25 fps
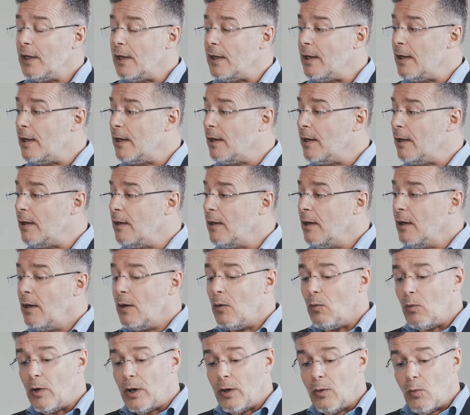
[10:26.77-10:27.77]

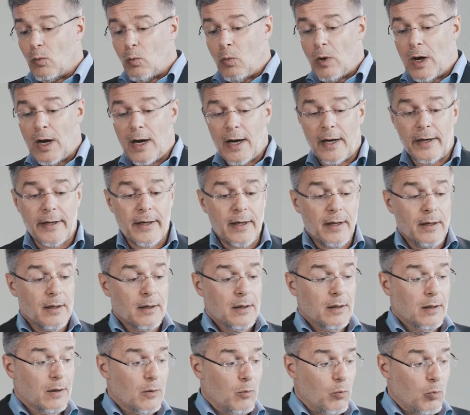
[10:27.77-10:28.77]
well, why
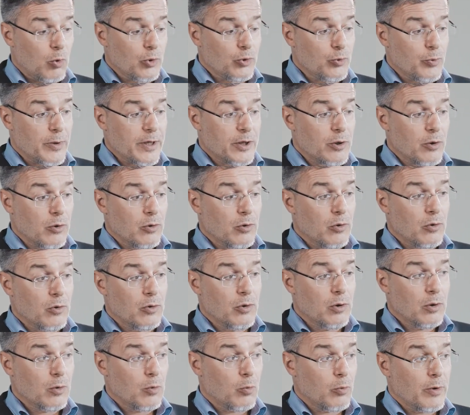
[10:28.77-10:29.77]
would we
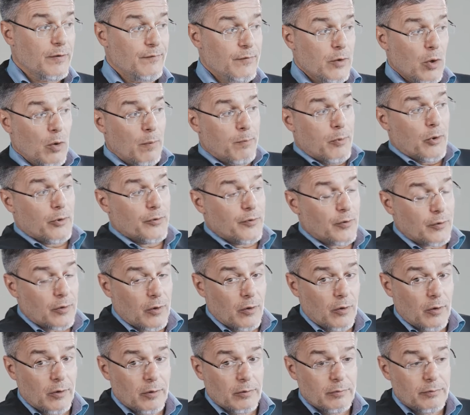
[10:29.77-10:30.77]
go with your
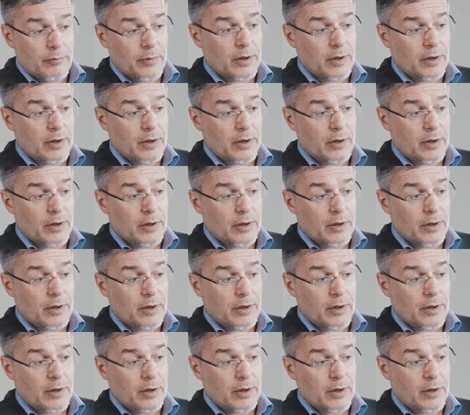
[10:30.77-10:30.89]
protocol?